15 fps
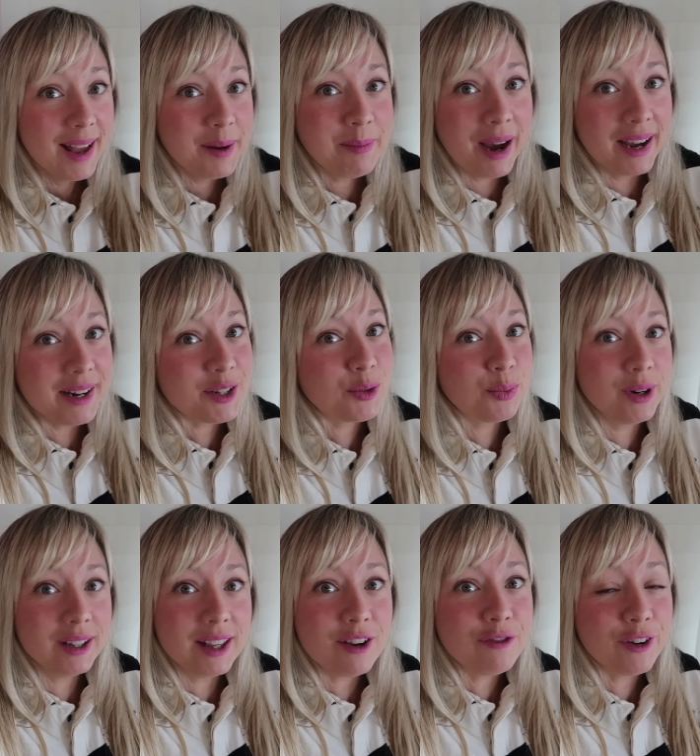And mine is
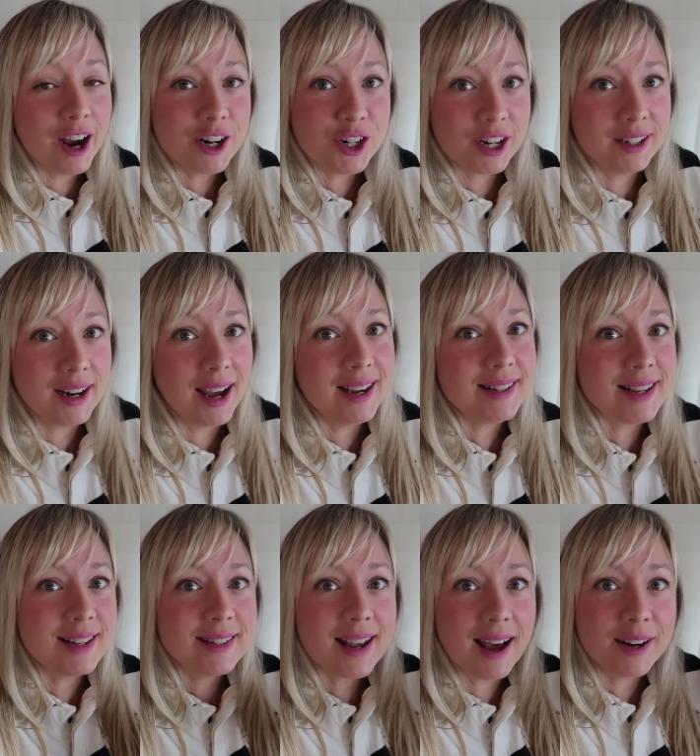really fresh and nice.
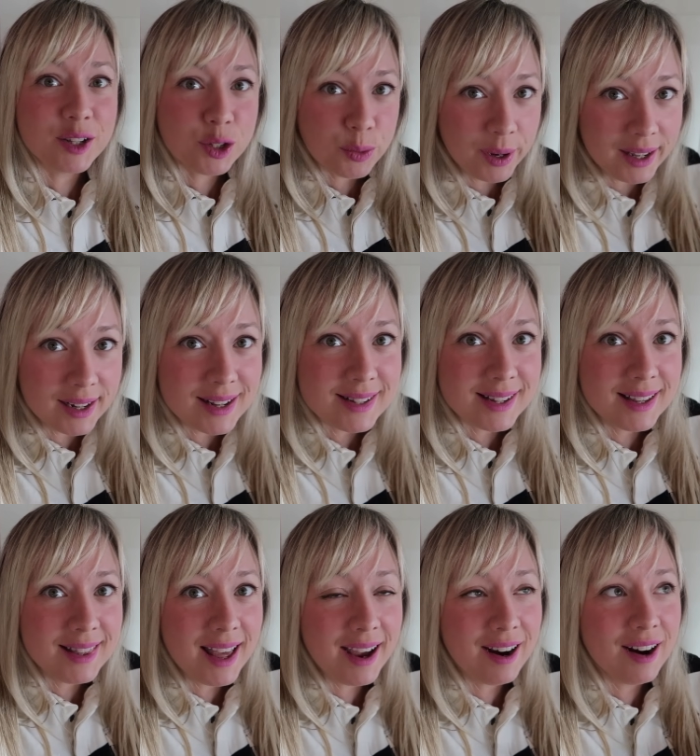It's got a sweetness
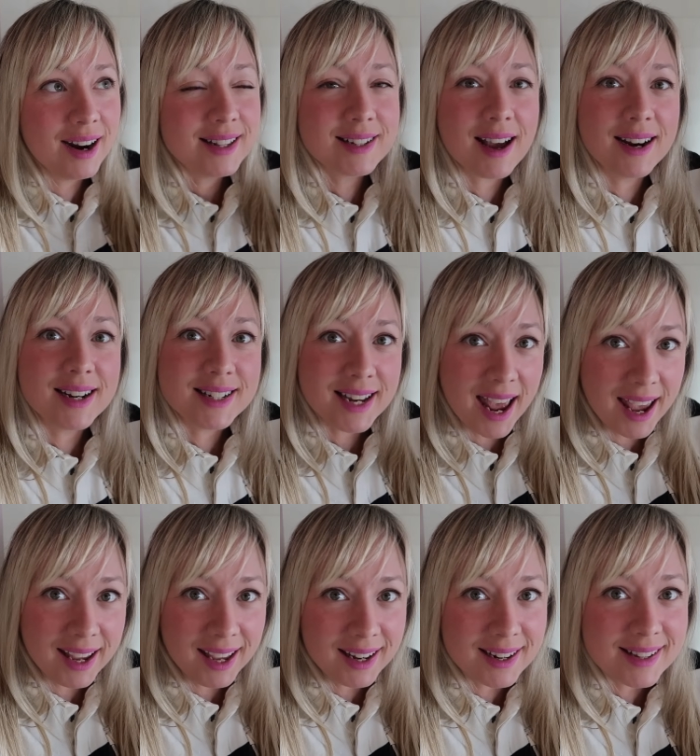in there. It's got a
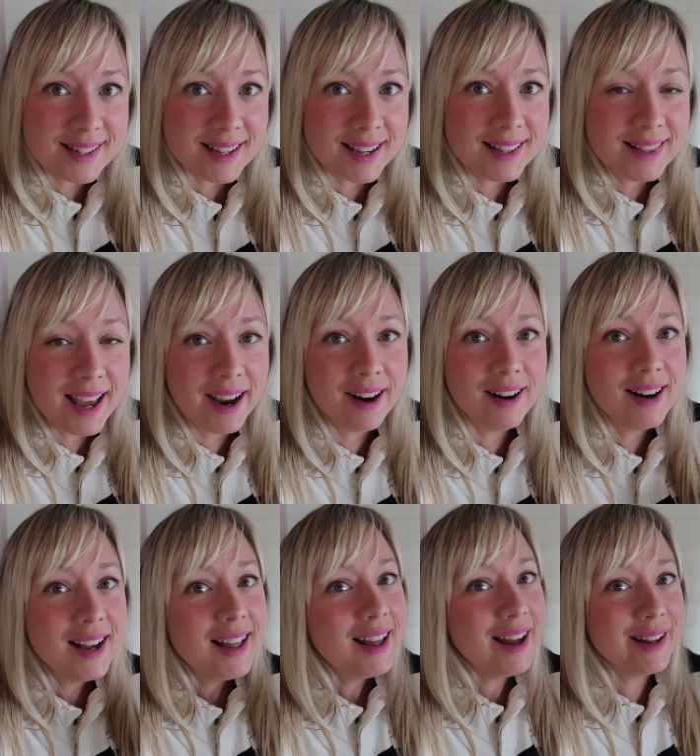tanginess in there.
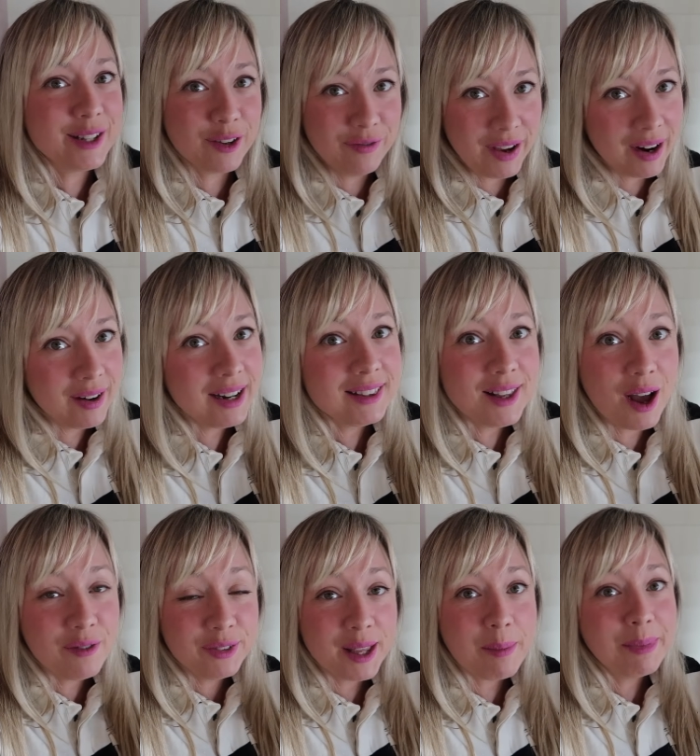It's a very
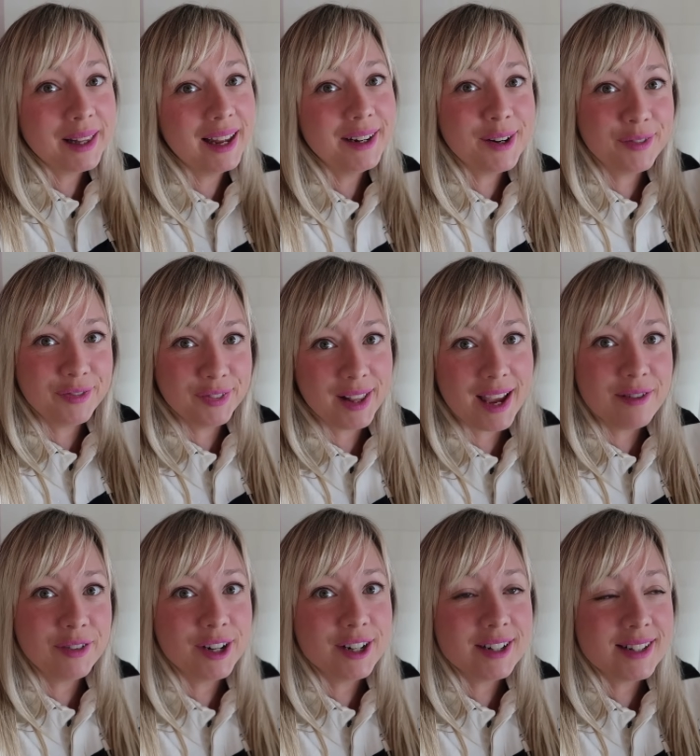lovely blend of
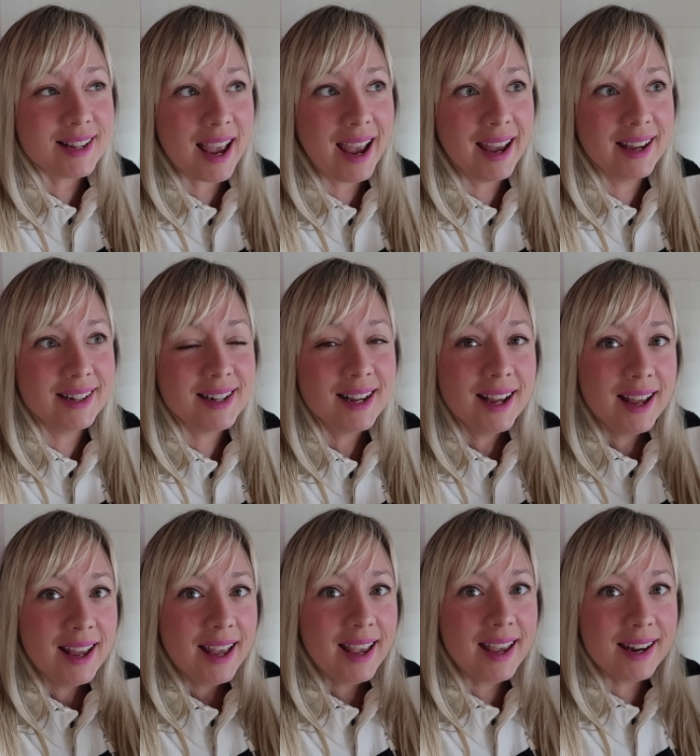flavors, and
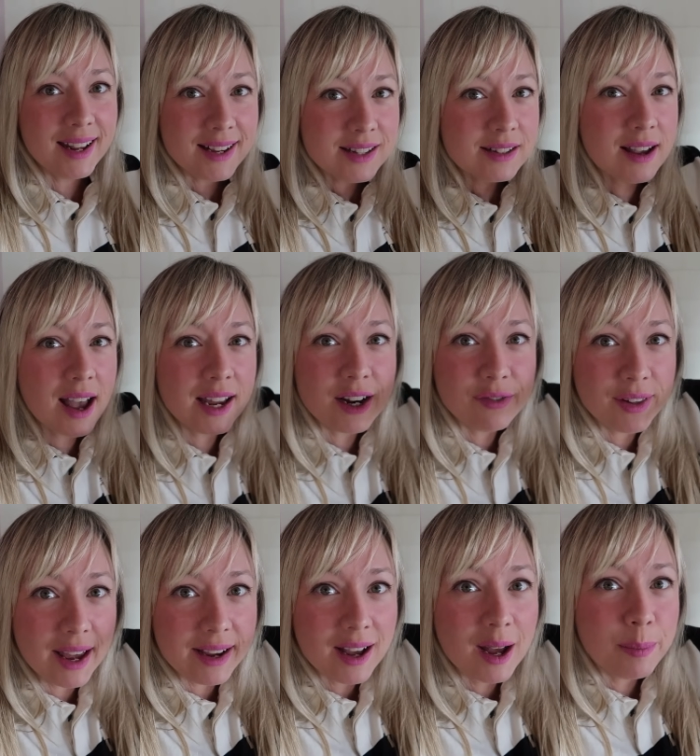it is kind of
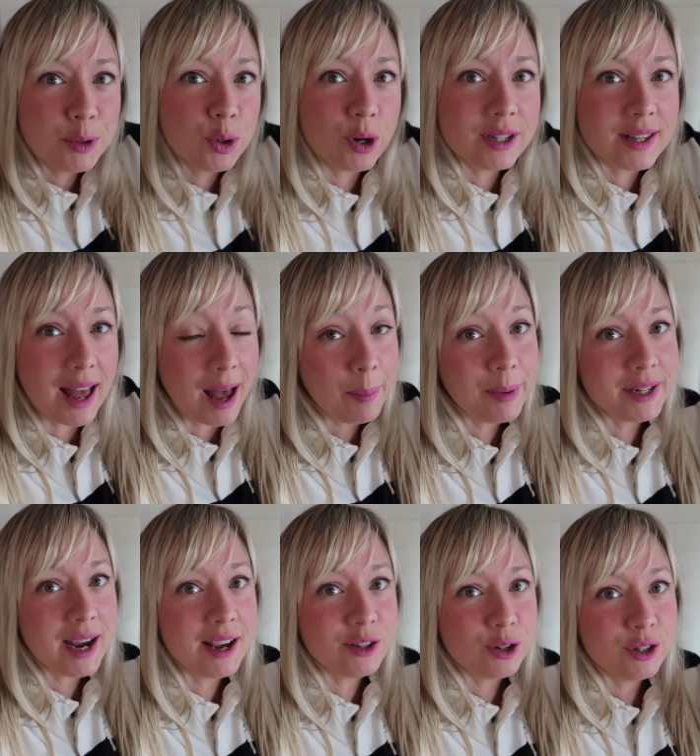like up towards the
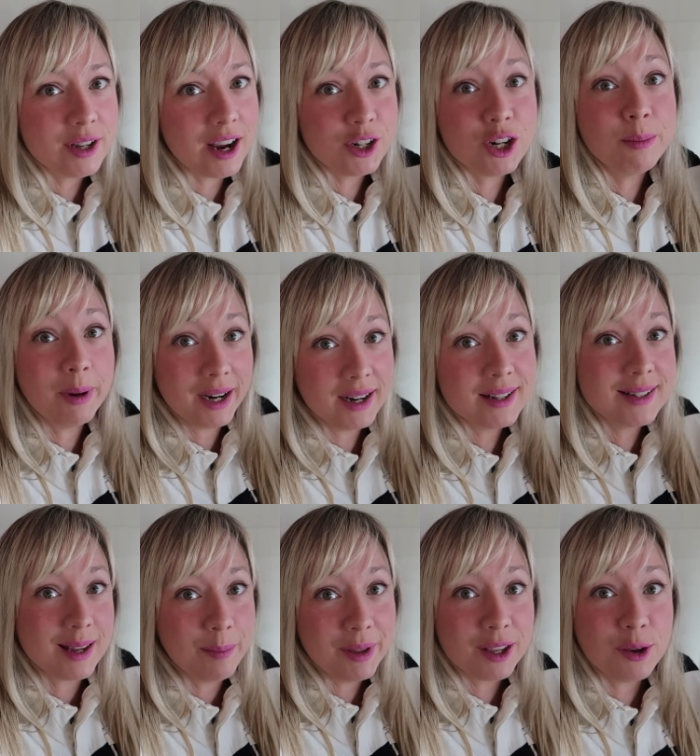appetizer section, but it is
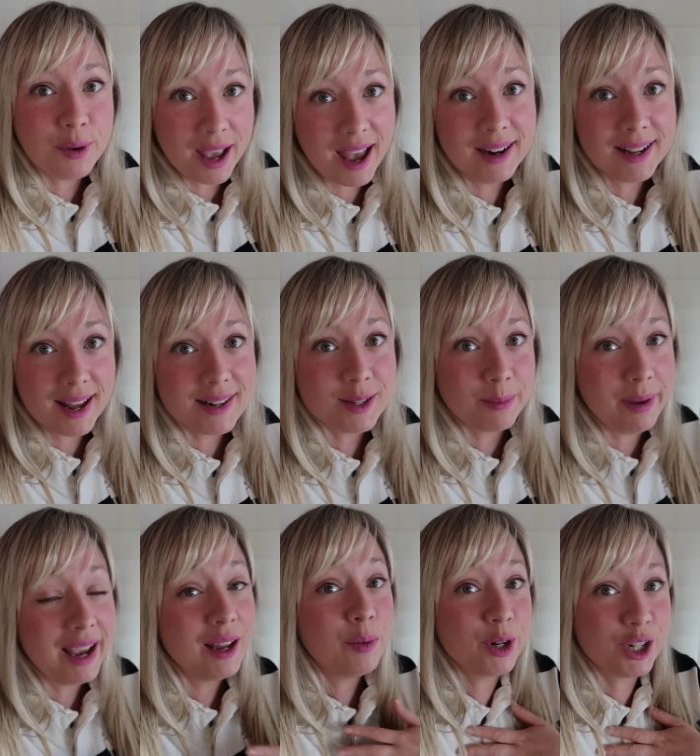something you can get as a
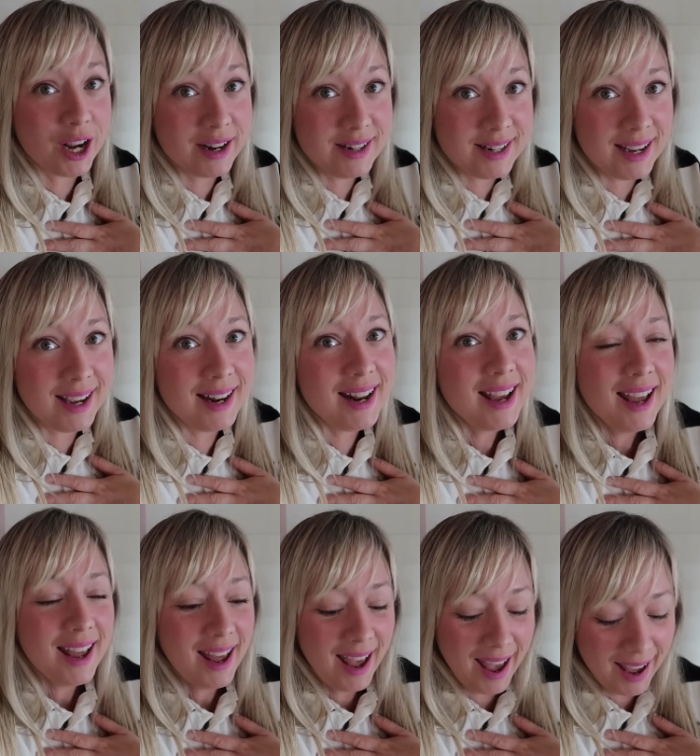main, which I did.
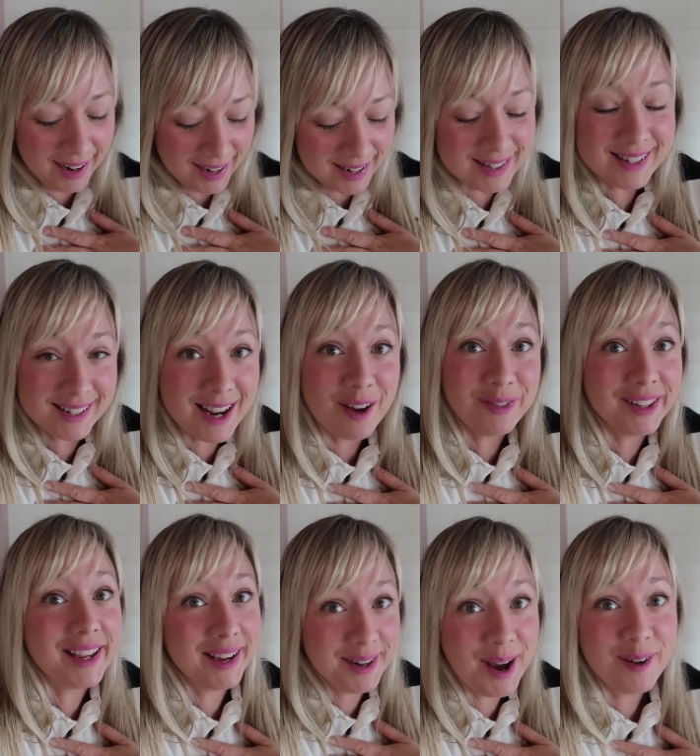And it's
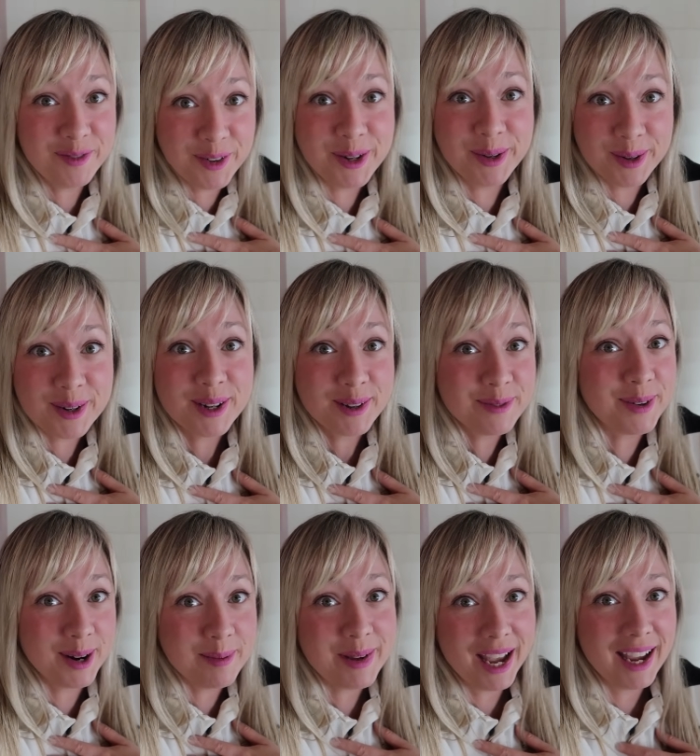definitely enough food
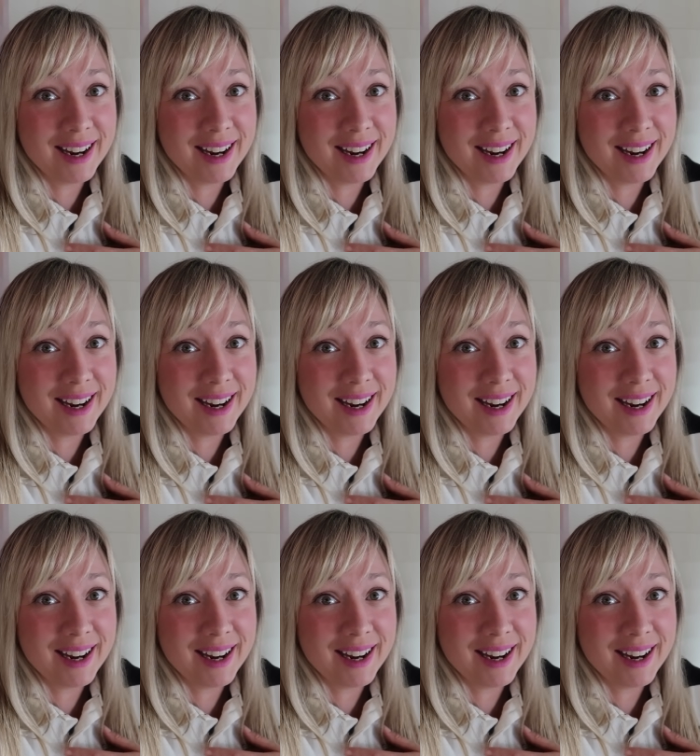for a main.